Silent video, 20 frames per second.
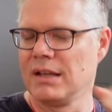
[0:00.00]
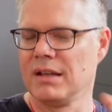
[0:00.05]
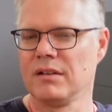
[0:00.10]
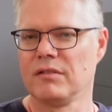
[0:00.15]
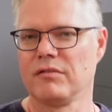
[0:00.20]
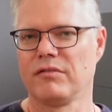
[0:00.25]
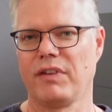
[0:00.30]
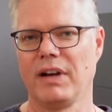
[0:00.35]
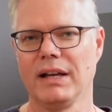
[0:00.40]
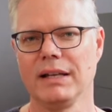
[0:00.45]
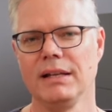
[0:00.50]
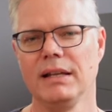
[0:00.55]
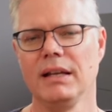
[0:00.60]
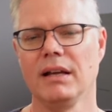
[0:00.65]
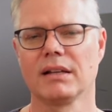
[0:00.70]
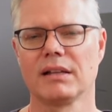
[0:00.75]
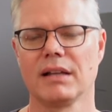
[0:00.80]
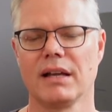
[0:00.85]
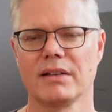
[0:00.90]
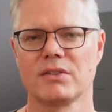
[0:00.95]
Finally,
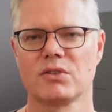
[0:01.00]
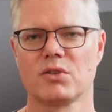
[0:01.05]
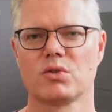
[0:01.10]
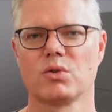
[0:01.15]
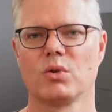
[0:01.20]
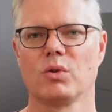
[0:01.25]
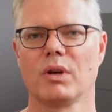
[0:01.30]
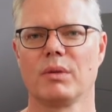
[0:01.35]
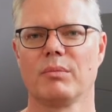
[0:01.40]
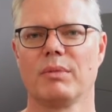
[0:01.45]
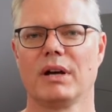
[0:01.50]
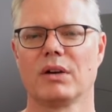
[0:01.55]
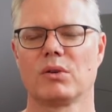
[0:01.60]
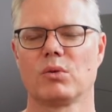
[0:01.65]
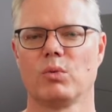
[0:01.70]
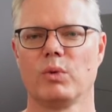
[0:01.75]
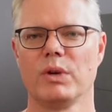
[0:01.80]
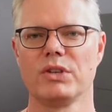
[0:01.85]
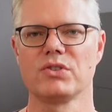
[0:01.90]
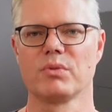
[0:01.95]
I'd like to talk about
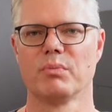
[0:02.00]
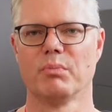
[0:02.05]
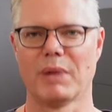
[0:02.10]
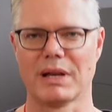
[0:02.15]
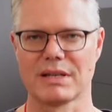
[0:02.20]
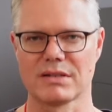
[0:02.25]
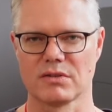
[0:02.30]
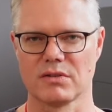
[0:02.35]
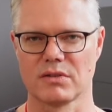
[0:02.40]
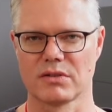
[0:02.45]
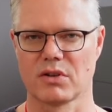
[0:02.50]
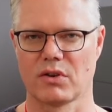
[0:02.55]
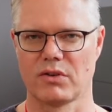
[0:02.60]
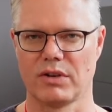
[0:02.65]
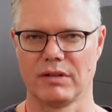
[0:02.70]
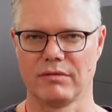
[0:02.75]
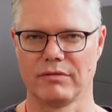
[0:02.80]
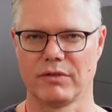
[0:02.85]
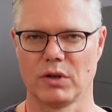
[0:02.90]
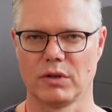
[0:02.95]
which muscles are
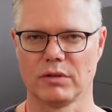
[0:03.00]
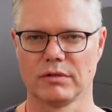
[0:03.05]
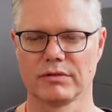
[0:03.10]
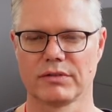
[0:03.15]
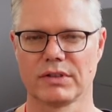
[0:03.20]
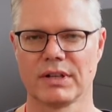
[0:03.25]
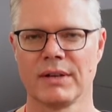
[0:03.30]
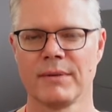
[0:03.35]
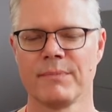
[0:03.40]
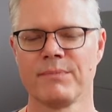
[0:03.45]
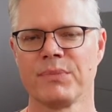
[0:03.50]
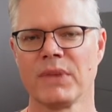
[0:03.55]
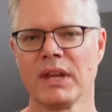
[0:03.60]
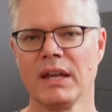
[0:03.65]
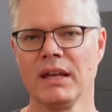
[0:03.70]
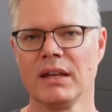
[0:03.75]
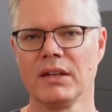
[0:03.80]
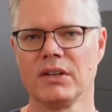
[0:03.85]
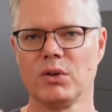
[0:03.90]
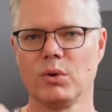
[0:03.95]
involved.
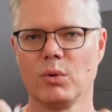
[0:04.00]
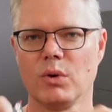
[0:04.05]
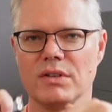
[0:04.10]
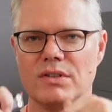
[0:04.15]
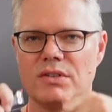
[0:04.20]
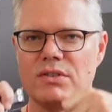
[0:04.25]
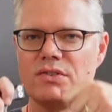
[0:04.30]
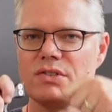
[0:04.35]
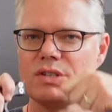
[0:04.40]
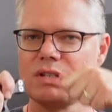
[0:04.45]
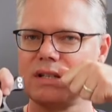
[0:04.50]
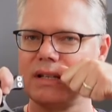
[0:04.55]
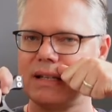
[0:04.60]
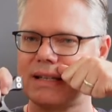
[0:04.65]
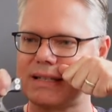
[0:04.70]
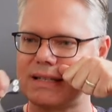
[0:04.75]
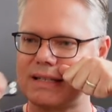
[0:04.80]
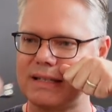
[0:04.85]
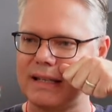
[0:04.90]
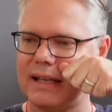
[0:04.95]
You want to just
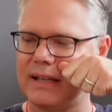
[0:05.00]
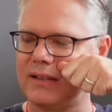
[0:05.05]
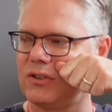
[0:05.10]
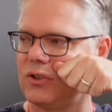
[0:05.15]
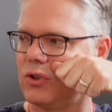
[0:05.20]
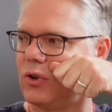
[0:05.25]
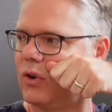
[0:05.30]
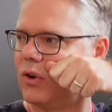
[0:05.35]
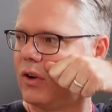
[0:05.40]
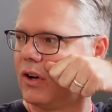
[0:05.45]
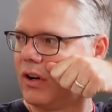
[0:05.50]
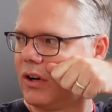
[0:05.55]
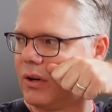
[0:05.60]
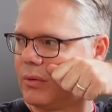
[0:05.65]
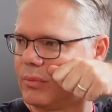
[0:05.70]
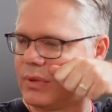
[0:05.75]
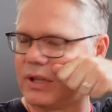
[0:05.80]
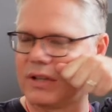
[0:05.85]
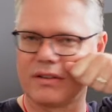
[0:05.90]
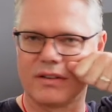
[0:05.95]
extend your
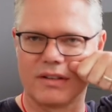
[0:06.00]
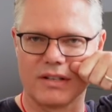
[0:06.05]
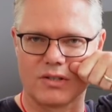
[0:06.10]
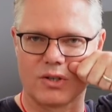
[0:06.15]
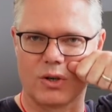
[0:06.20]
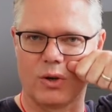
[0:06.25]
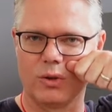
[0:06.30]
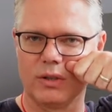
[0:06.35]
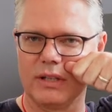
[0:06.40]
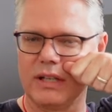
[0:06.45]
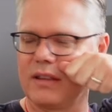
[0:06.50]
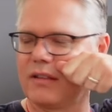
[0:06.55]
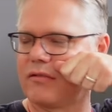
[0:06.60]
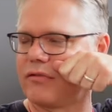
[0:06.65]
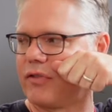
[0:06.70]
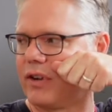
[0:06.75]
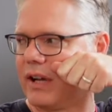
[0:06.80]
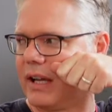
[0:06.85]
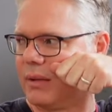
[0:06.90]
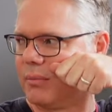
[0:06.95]
arm that's holding the
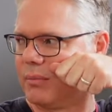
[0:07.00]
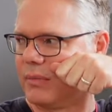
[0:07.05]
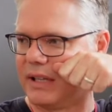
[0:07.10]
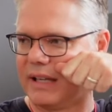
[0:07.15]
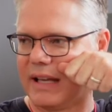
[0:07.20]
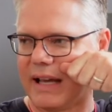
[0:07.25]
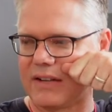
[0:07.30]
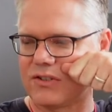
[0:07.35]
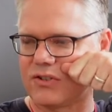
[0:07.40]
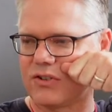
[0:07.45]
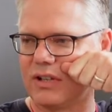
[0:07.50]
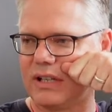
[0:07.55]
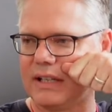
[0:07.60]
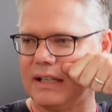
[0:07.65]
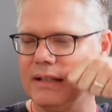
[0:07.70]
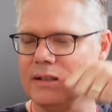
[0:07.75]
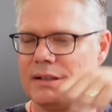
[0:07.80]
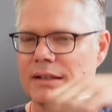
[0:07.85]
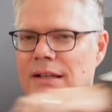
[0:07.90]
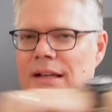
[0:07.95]
frame
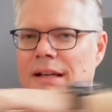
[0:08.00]
naturally.